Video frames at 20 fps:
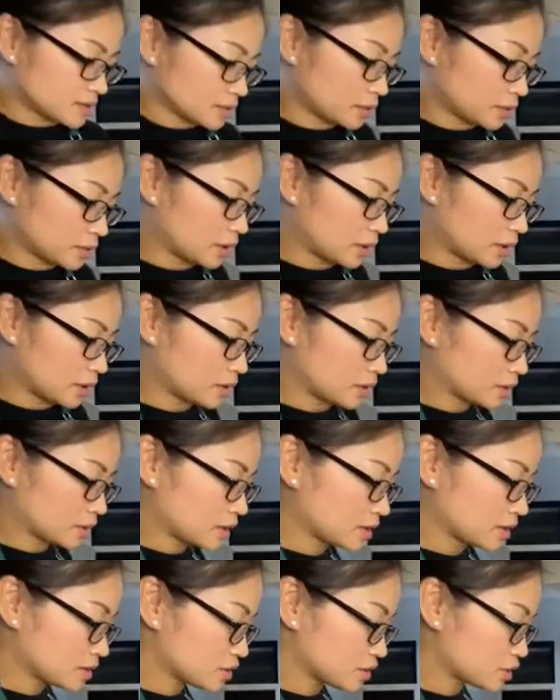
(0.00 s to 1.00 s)
is dirty,
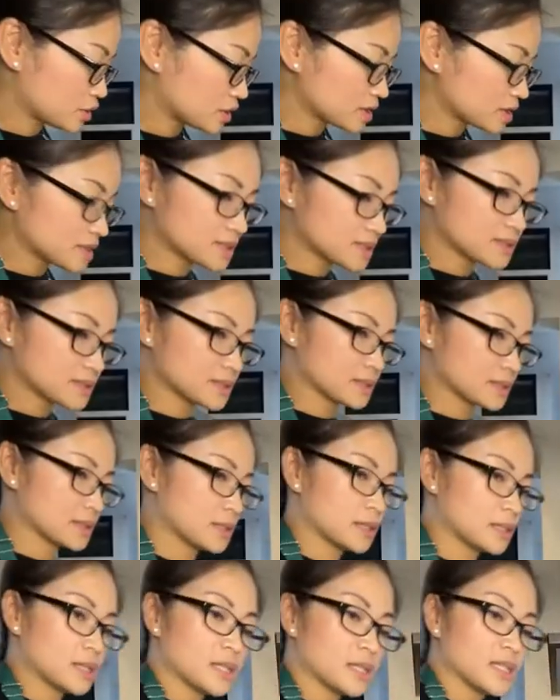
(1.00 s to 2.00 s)
so I can
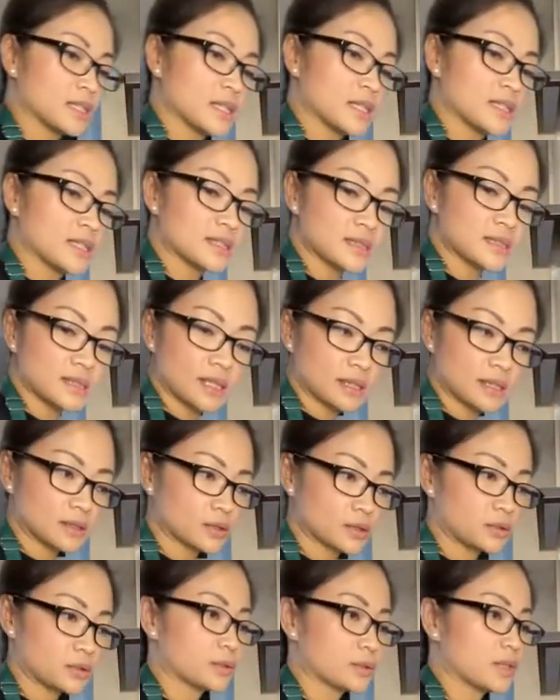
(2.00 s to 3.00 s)
just
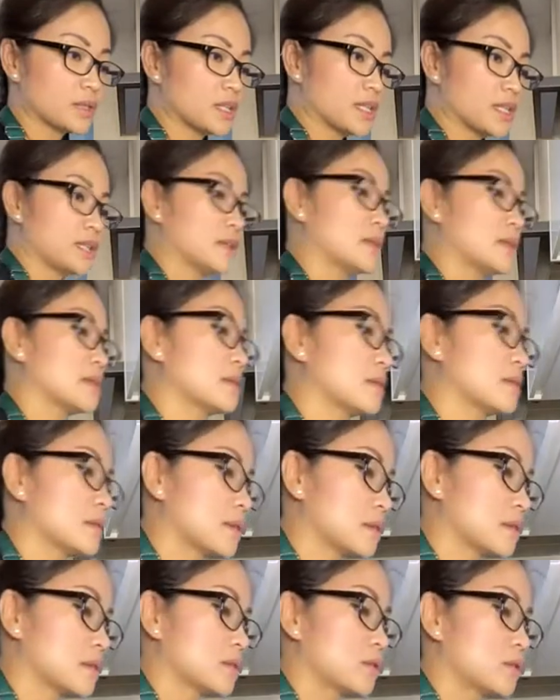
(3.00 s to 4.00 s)
start cooking.
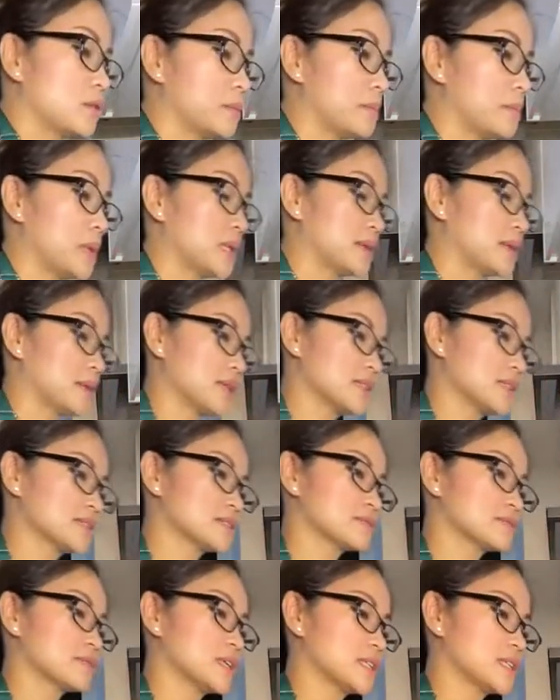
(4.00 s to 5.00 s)
Got my
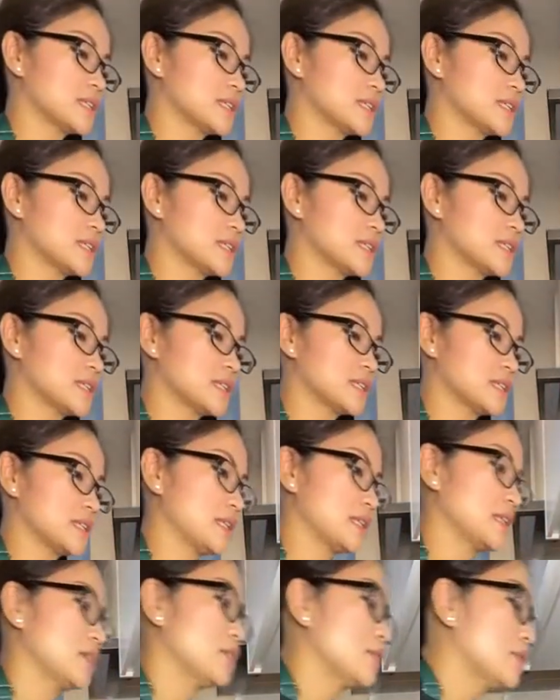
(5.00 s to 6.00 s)
things ready
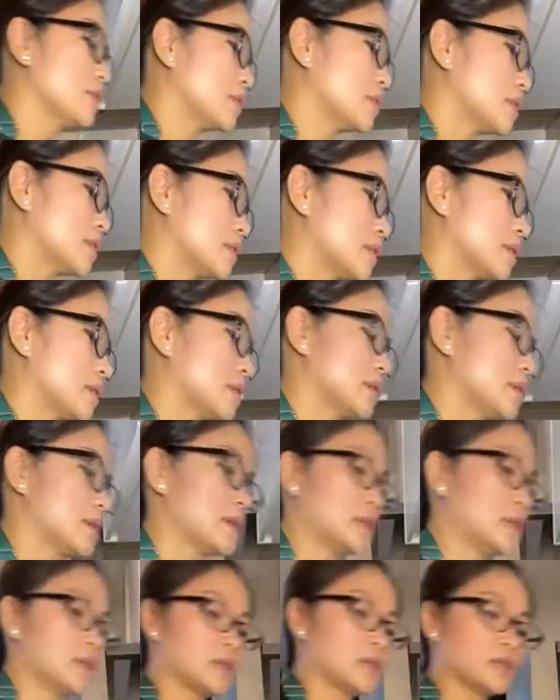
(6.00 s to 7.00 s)
here.
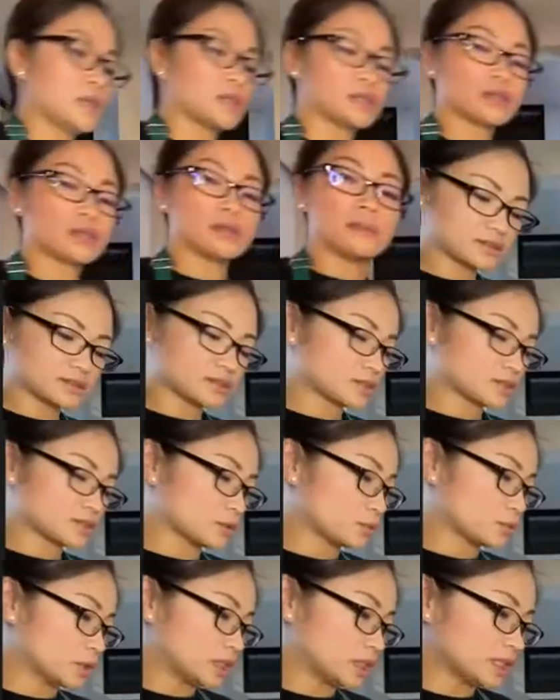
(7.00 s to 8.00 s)

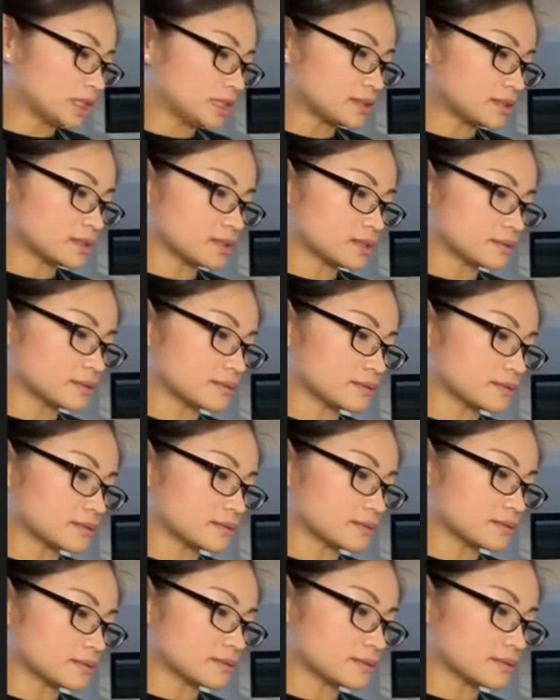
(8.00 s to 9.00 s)
So we need
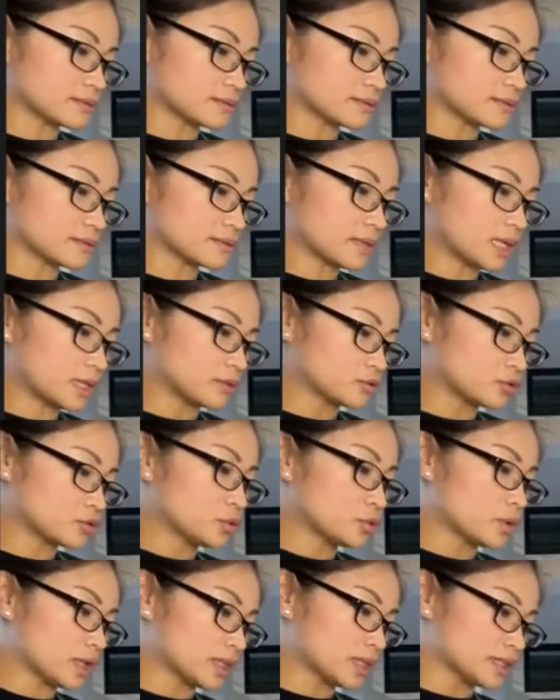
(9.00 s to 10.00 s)
around,
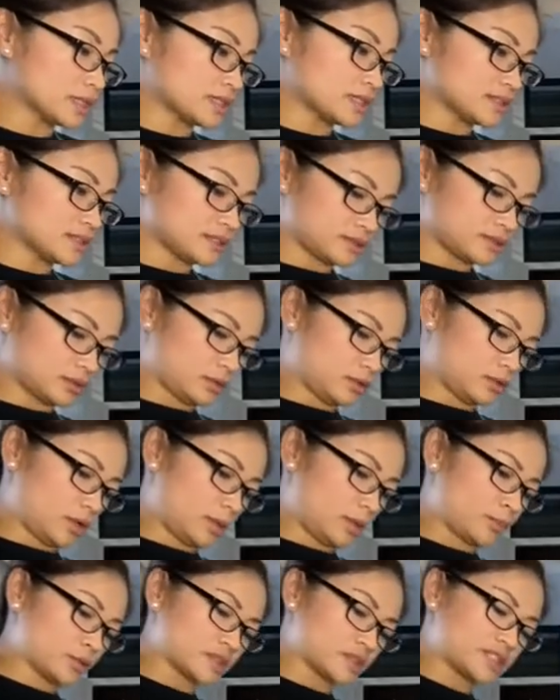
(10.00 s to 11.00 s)
two onions or
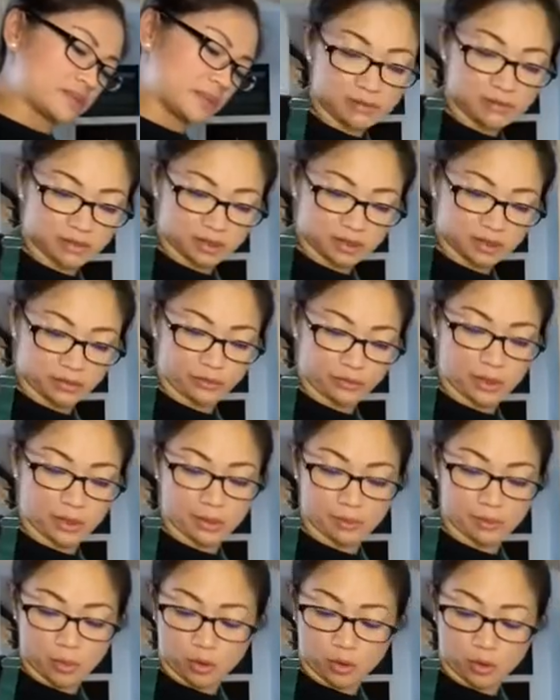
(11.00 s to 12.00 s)
approximately
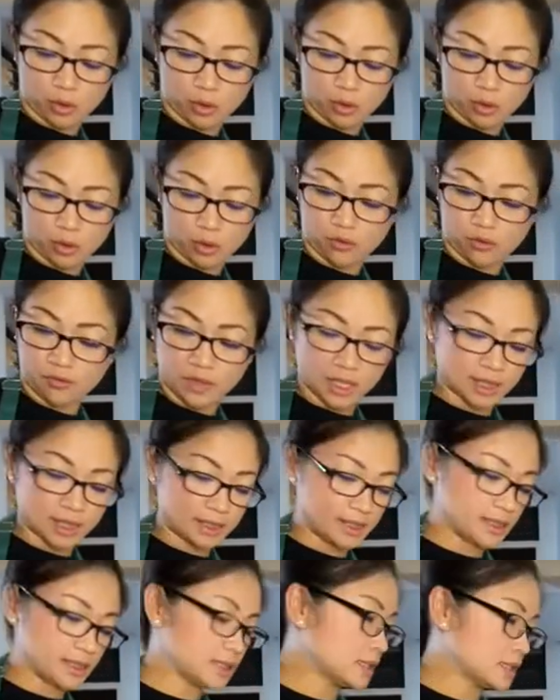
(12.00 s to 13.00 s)
100 gram of
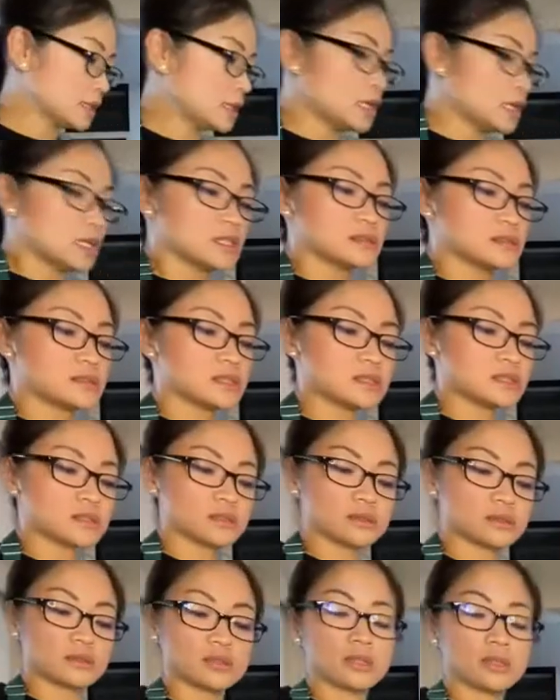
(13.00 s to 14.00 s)
onion.
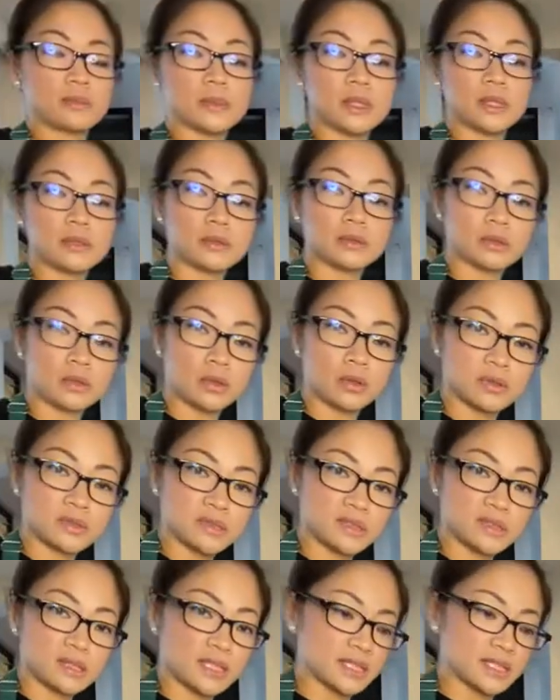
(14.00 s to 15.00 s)
Just chop quarter
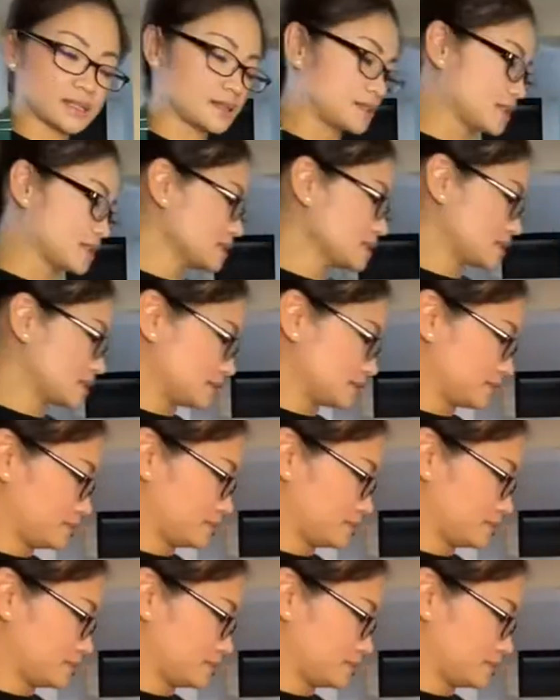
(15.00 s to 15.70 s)
like this.